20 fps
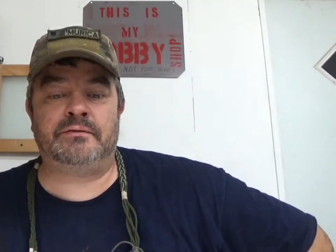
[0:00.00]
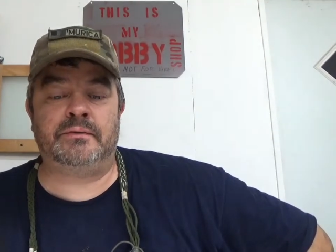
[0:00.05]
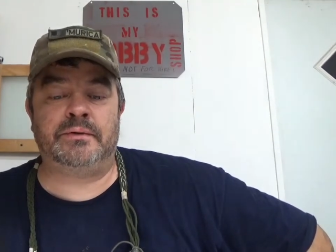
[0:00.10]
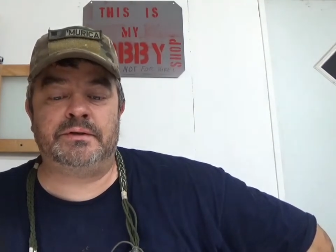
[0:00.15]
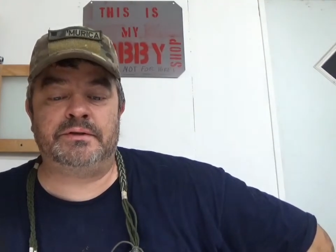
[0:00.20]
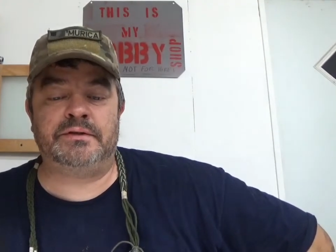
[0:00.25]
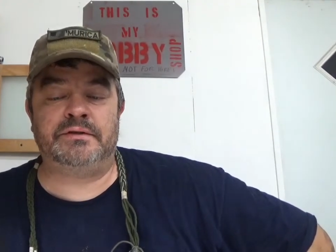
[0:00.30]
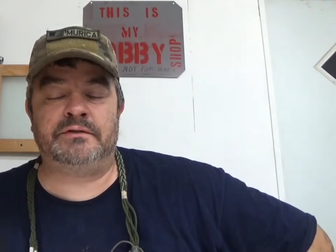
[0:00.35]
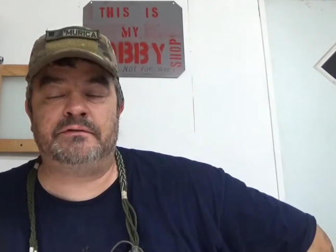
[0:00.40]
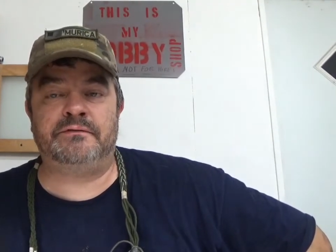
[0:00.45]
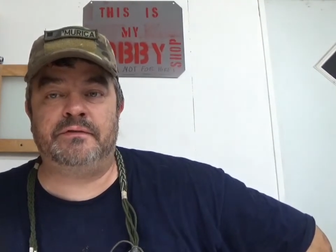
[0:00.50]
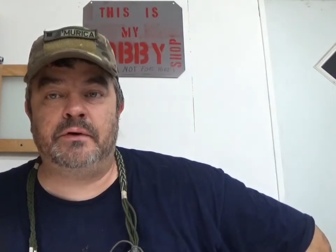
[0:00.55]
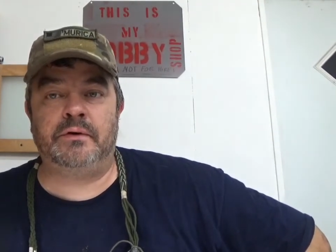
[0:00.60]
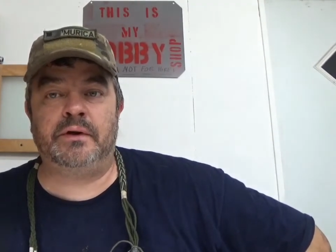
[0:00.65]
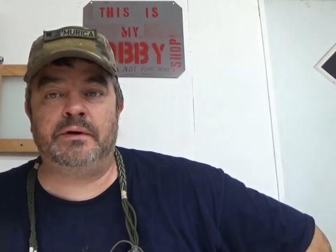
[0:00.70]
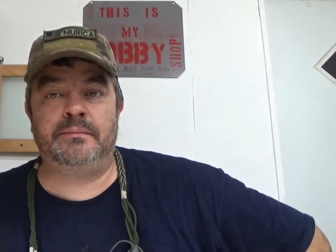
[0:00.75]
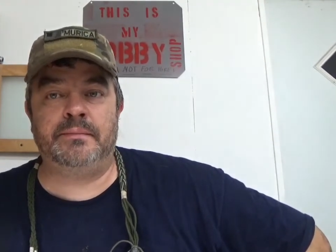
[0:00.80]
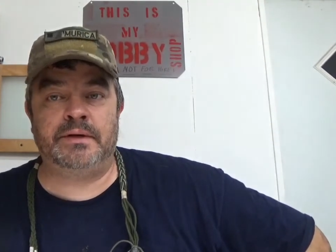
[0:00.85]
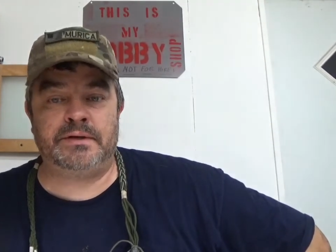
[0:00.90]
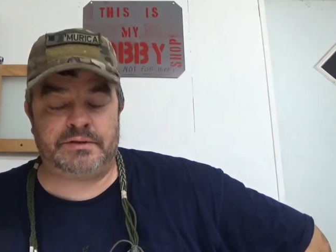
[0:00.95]
which is
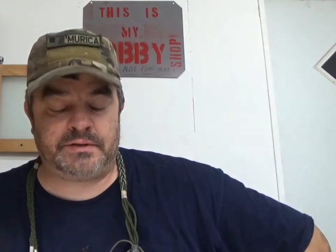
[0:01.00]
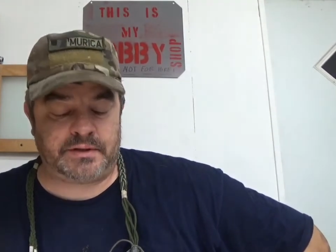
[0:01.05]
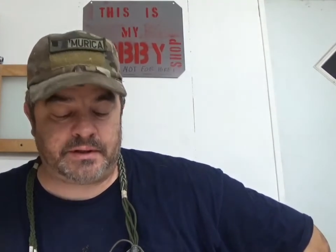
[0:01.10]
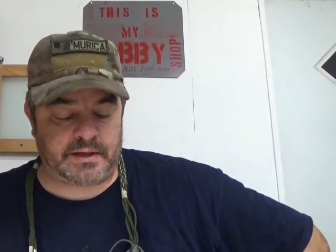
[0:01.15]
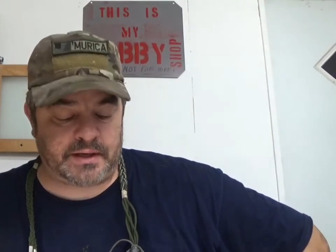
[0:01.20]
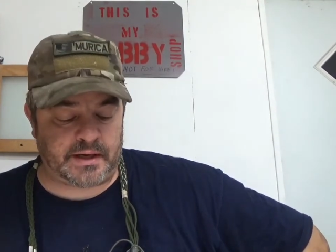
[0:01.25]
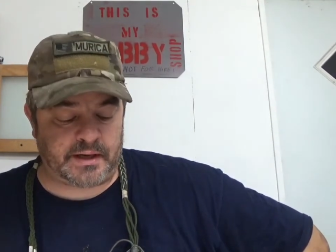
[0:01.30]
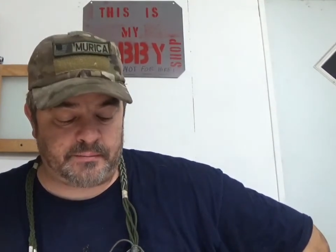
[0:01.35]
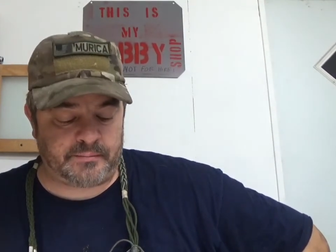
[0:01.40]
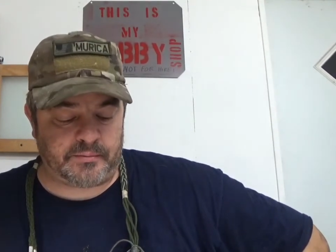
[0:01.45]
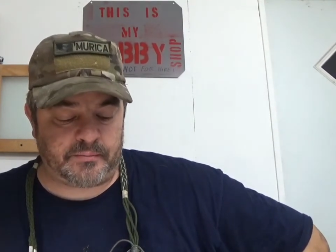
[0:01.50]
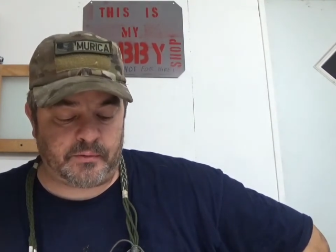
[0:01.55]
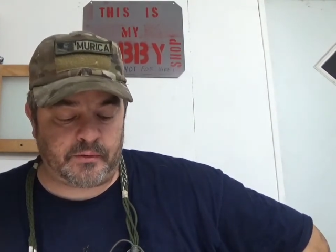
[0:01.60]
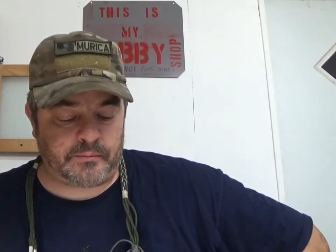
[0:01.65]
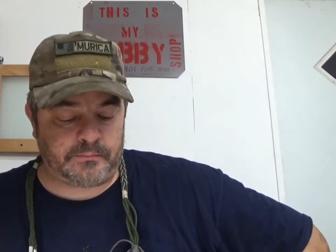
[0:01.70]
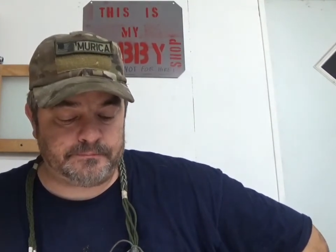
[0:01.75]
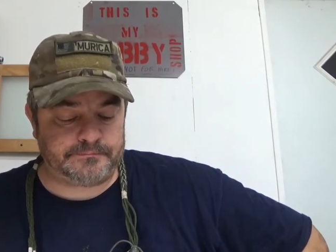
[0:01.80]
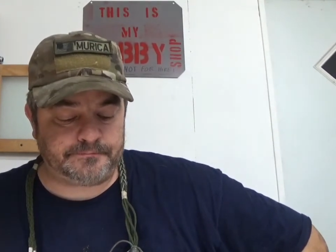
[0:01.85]
fully mission capable.